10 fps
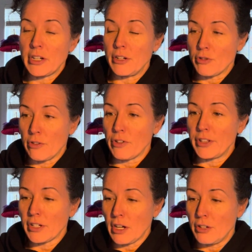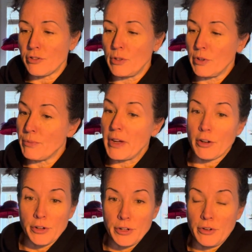I drove around the country with my
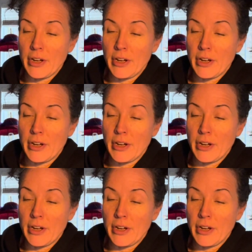crew,